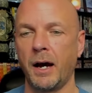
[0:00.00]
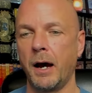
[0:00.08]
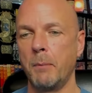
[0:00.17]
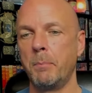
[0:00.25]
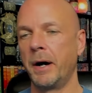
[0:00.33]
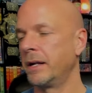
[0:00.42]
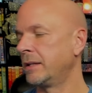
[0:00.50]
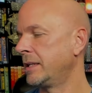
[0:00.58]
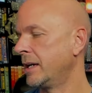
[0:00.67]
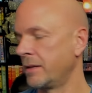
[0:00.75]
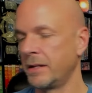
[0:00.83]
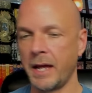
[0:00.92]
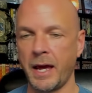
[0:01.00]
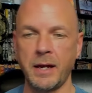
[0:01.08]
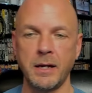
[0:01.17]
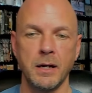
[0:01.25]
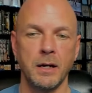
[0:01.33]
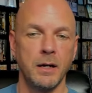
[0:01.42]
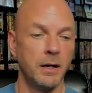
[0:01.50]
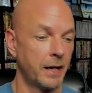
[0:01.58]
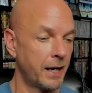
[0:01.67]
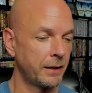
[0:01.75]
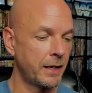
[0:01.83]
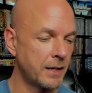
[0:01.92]
but at the end of the day,
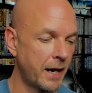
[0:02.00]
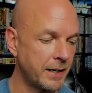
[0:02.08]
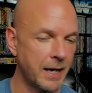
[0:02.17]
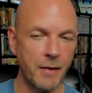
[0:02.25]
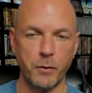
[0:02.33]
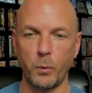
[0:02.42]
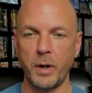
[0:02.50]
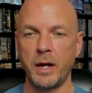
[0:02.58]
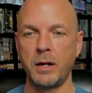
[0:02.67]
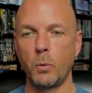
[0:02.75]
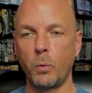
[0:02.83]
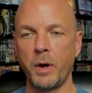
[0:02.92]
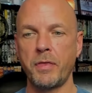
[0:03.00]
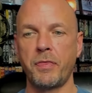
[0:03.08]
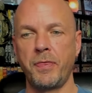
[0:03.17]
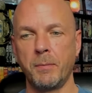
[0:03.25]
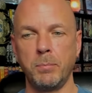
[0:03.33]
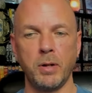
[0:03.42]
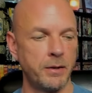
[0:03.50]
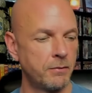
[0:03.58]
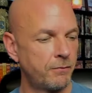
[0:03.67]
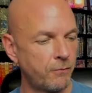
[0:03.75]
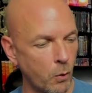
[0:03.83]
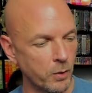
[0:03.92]
LA Knight got the win with the blunt
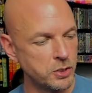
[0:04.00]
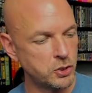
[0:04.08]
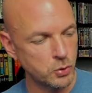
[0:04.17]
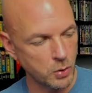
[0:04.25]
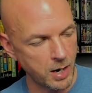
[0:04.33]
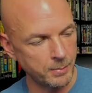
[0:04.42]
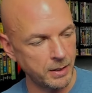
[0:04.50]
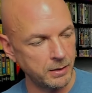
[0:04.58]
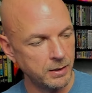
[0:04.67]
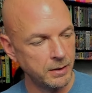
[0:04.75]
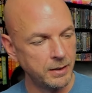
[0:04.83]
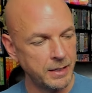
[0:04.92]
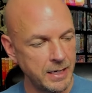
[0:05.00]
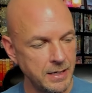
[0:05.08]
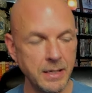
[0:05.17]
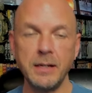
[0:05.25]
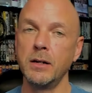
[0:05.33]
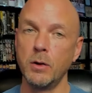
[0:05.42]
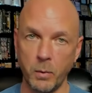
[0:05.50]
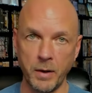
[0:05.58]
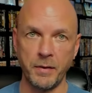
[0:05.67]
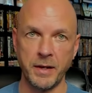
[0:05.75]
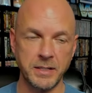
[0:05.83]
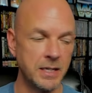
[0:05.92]
force trauma. He needed to win
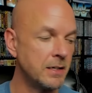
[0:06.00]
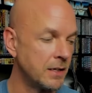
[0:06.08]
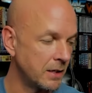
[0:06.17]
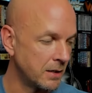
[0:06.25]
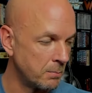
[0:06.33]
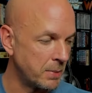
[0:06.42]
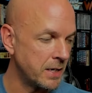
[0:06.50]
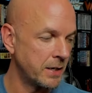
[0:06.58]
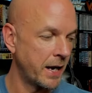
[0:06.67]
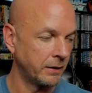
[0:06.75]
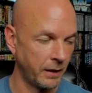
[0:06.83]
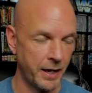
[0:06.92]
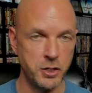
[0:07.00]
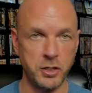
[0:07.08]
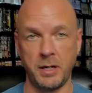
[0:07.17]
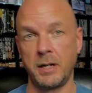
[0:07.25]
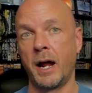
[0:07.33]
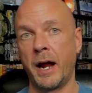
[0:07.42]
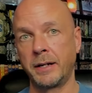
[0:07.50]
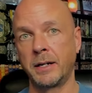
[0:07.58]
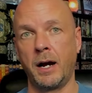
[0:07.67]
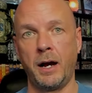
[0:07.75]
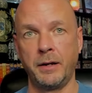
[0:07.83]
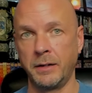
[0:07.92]
this. He needed to beat a legend, an
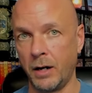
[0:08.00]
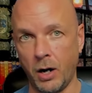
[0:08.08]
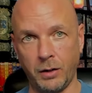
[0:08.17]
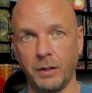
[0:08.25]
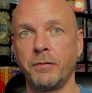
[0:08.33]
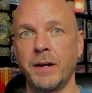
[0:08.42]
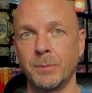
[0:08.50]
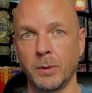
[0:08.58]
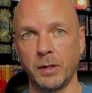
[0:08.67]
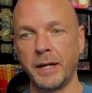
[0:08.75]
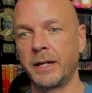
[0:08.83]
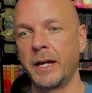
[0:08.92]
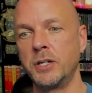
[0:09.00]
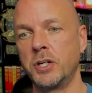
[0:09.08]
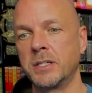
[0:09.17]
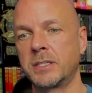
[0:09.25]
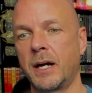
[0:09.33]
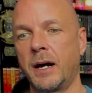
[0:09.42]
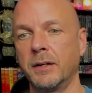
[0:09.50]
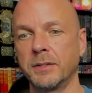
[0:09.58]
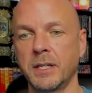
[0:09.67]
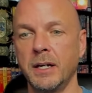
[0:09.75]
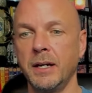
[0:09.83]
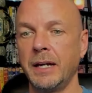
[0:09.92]
icon, a Hall of Famer like AJ
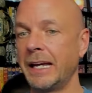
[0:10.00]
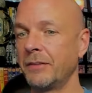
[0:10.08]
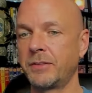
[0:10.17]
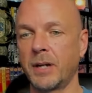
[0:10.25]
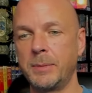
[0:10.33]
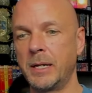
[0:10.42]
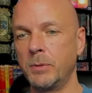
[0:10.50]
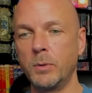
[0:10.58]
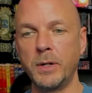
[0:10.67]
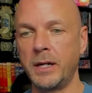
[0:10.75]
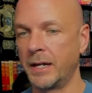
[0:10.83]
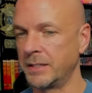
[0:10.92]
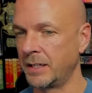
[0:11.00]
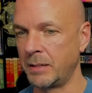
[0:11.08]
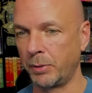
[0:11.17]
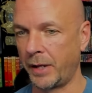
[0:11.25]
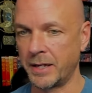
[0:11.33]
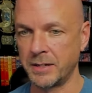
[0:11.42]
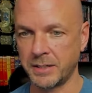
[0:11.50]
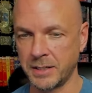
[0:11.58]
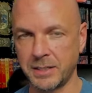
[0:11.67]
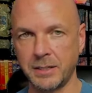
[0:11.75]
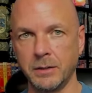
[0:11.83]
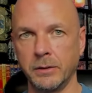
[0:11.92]
Styles. If WWE has any plans to
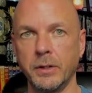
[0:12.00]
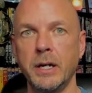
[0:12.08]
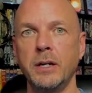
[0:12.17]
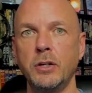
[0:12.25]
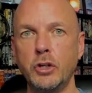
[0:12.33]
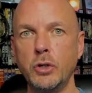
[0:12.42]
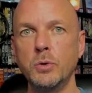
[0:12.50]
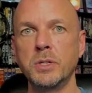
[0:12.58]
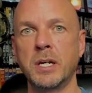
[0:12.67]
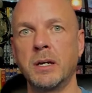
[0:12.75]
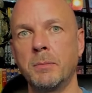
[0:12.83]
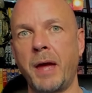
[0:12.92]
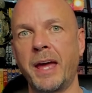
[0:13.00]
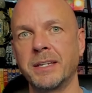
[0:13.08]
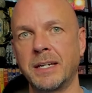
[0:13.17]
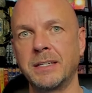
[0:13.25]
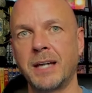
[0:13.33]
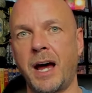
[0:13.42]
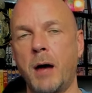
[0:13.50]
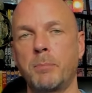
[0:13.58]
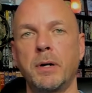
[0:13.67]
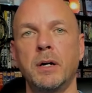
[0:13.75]
still use him as a top,